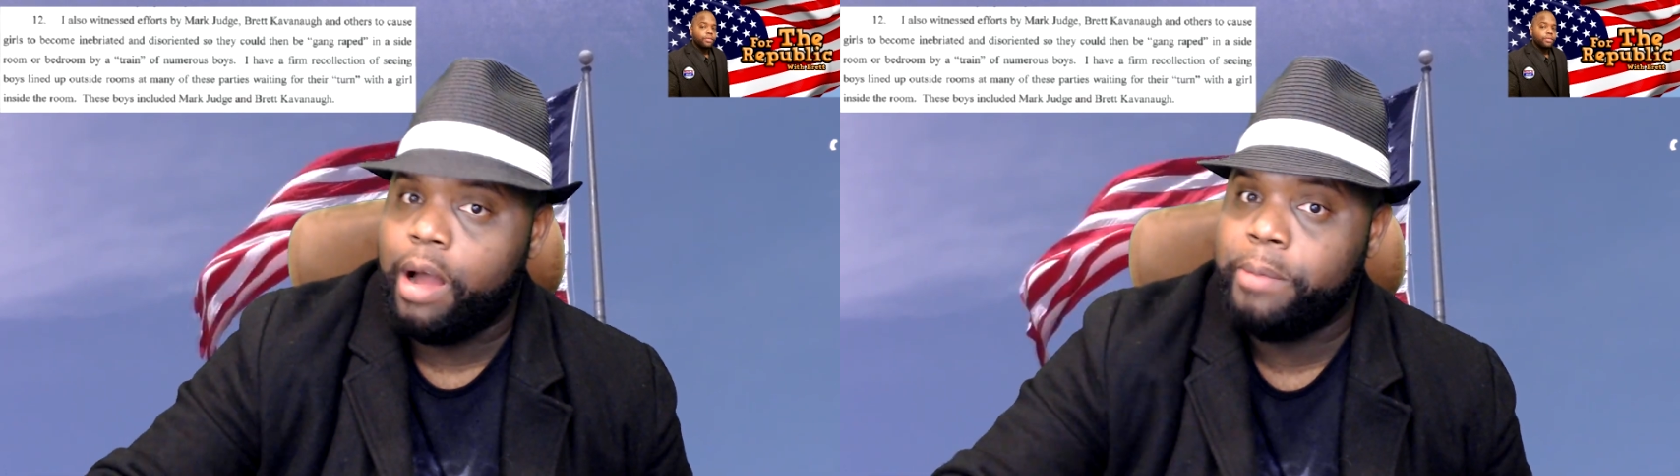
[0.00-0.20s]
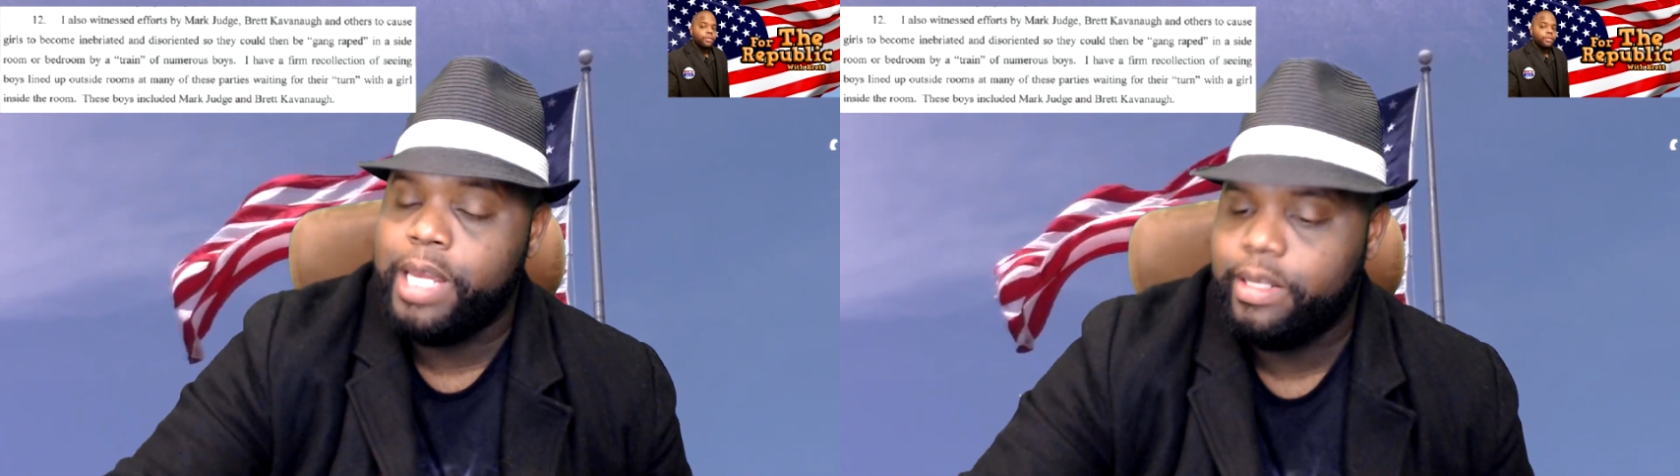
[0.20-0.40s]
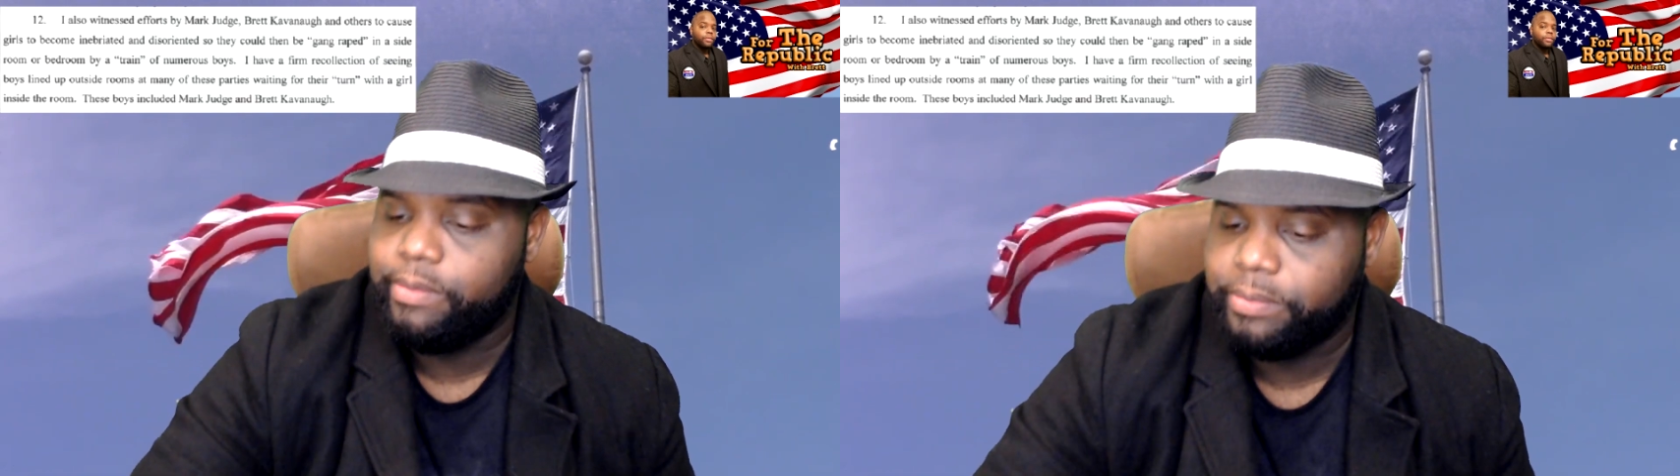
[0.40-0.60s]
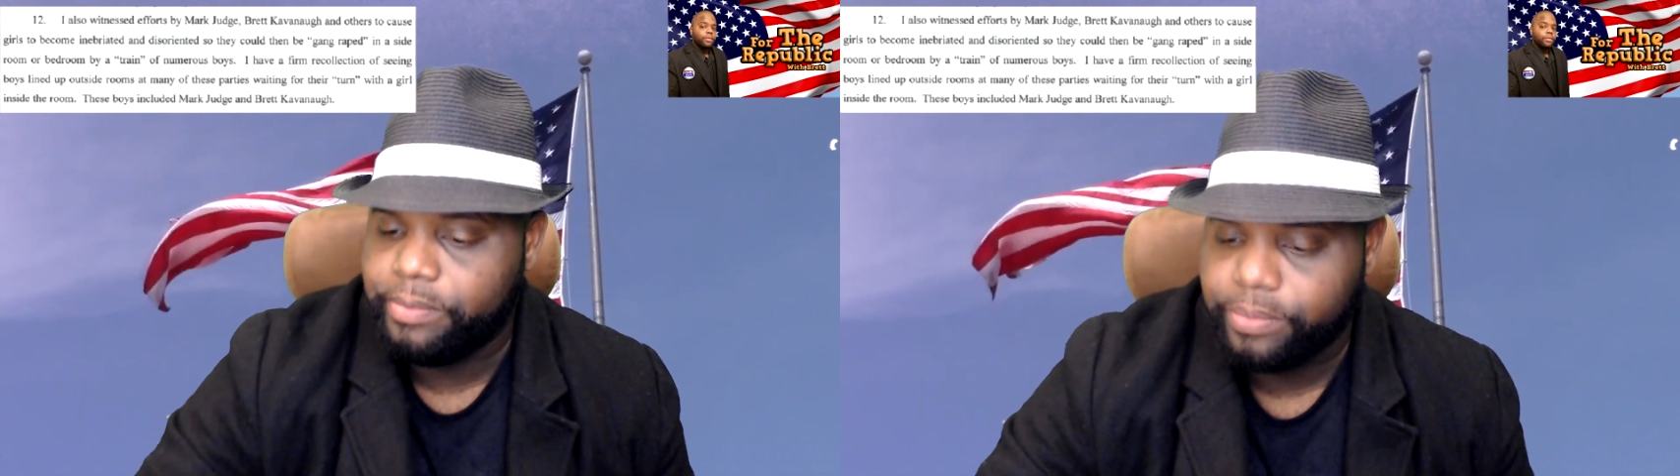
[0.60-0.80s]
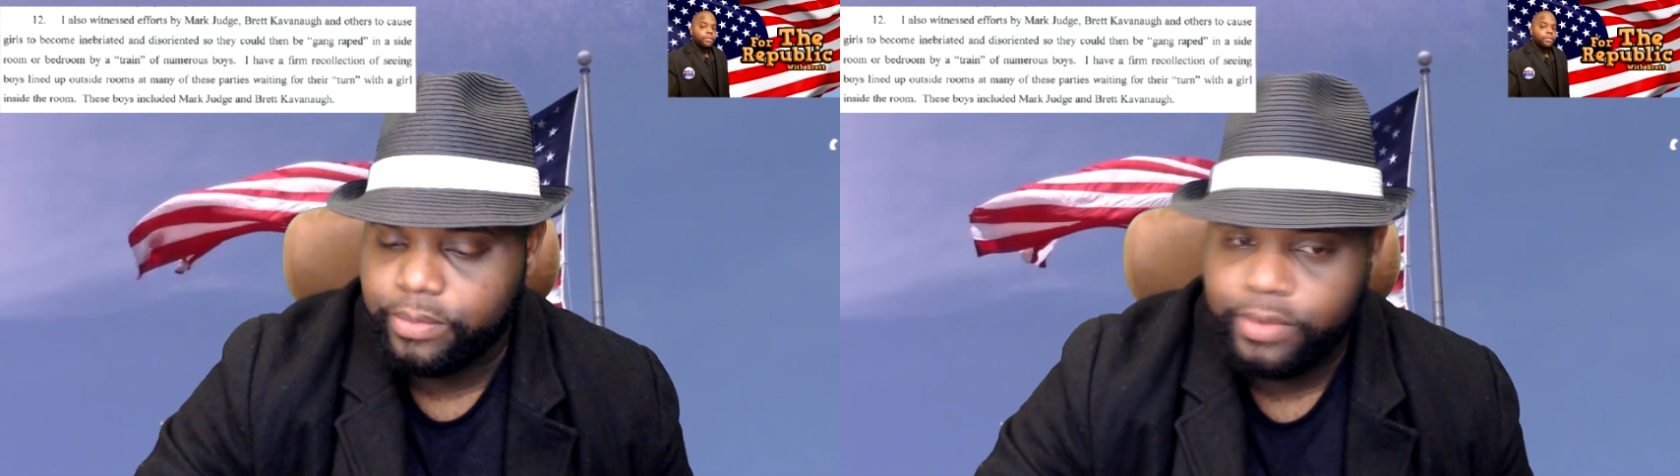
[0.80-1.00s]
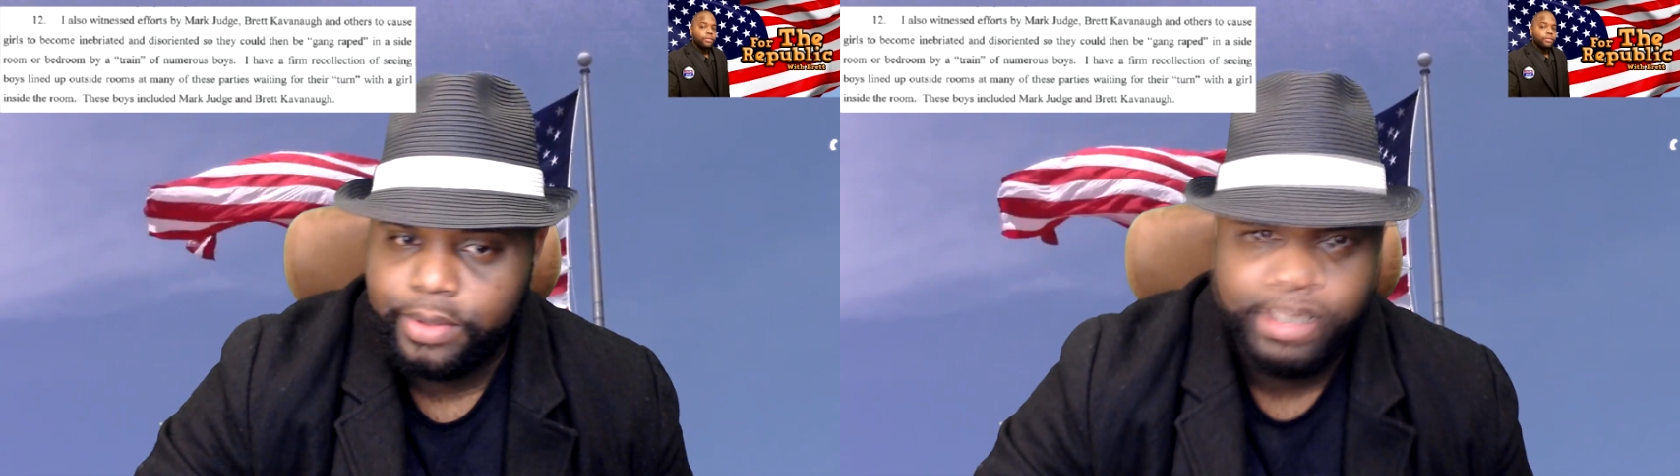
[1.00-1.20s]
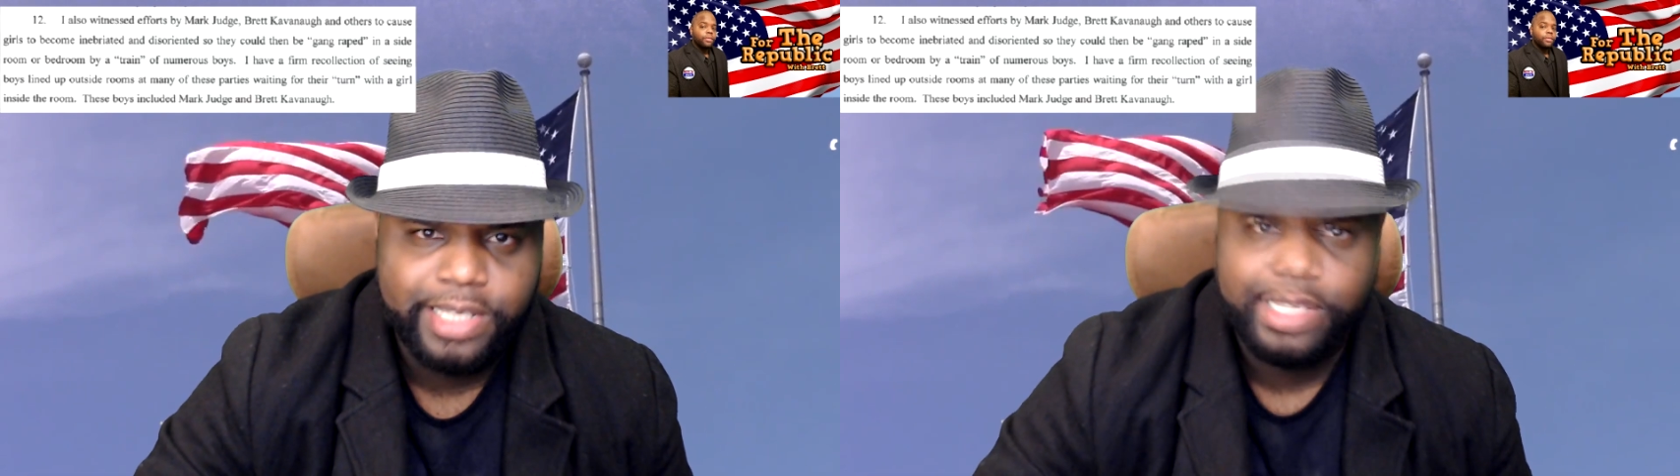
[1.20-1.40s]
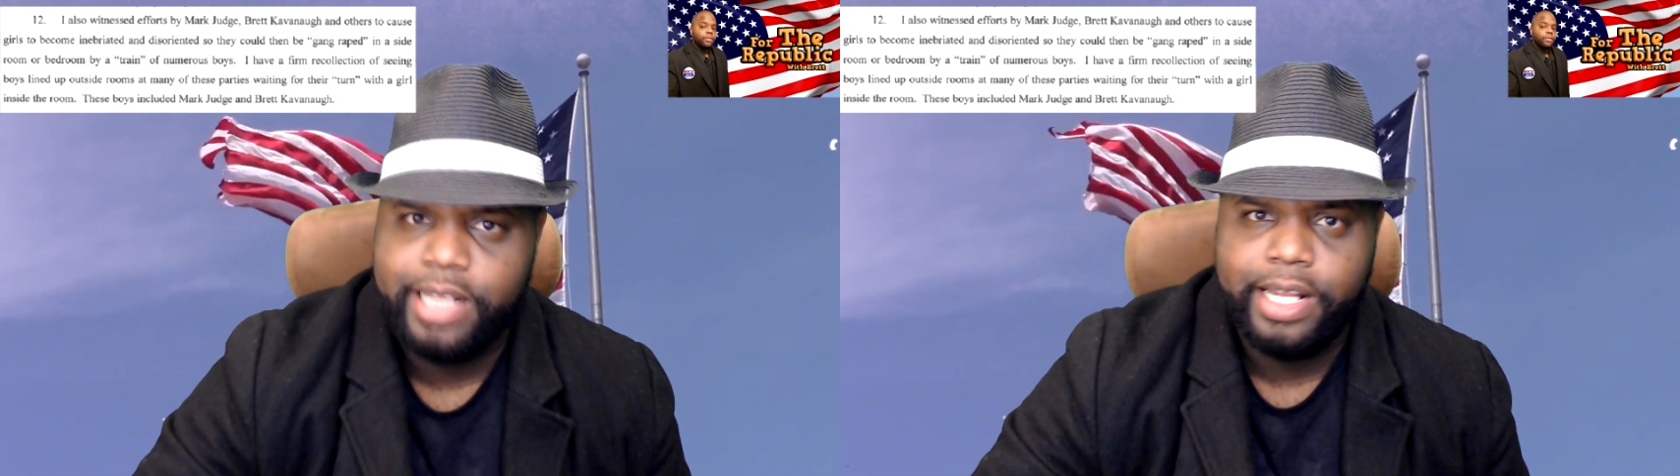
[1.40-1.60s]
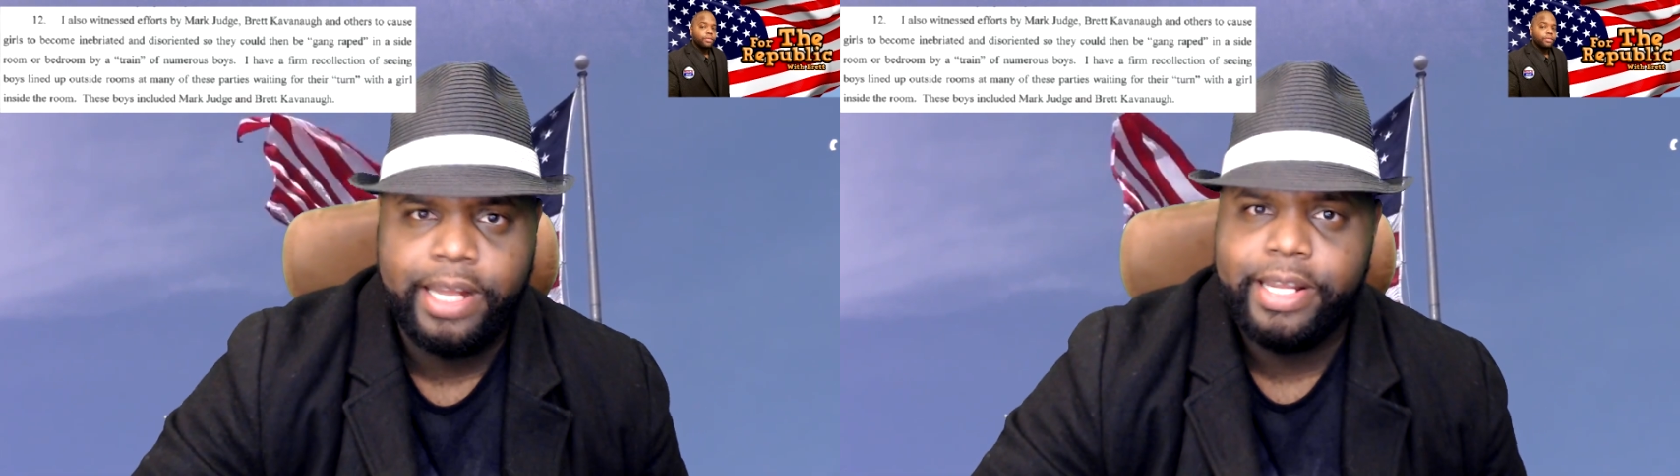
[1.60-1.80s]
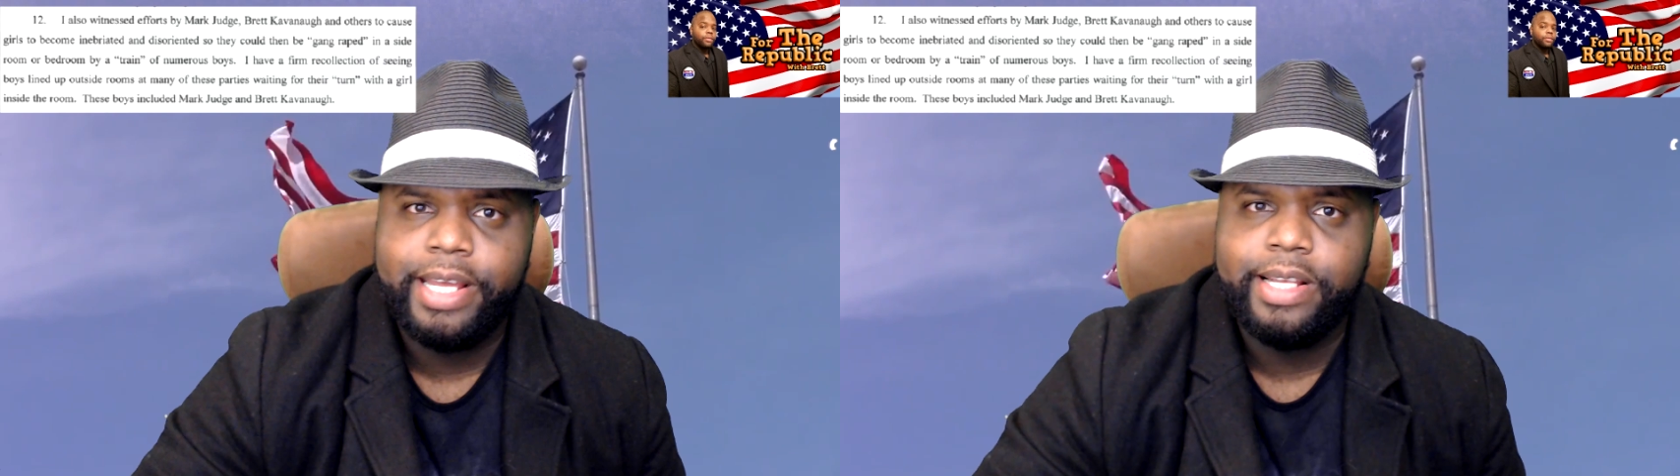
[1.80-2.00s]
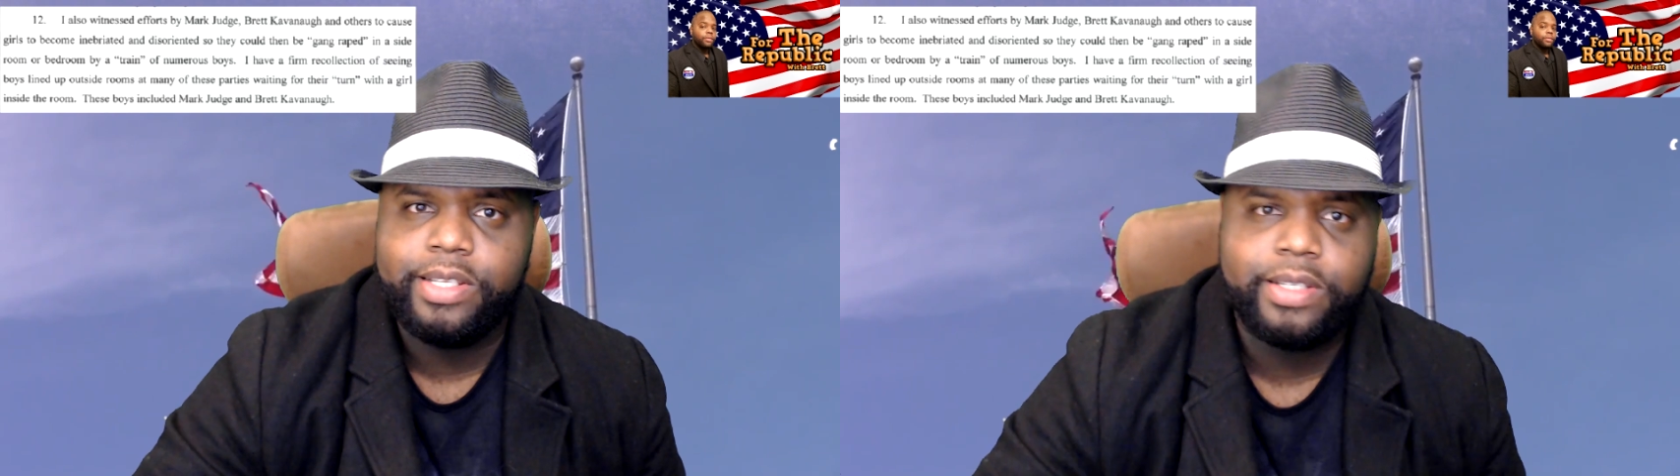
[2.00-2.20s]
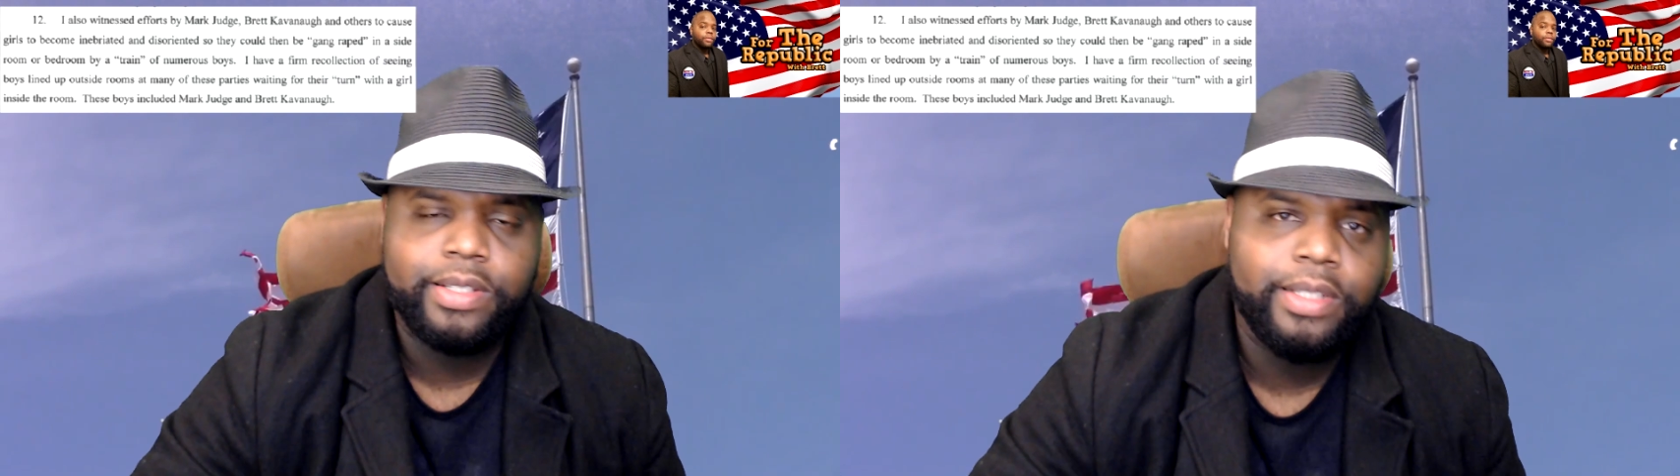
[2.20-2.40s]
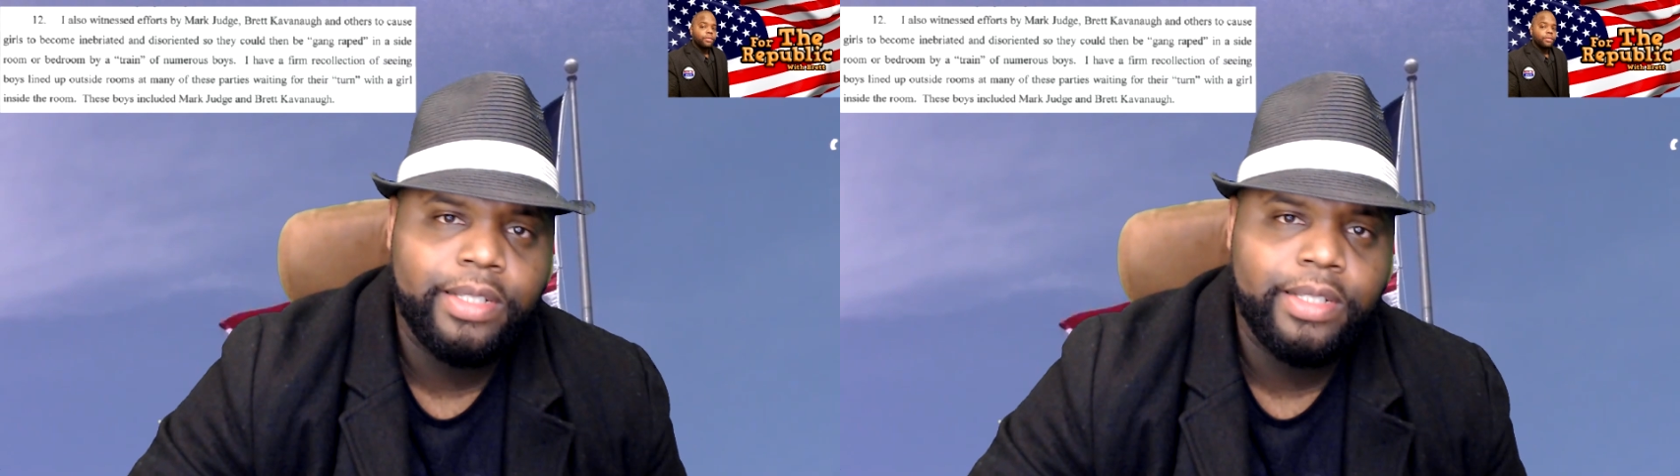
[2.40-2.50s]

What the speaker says: I mean, I'm not saying that it is,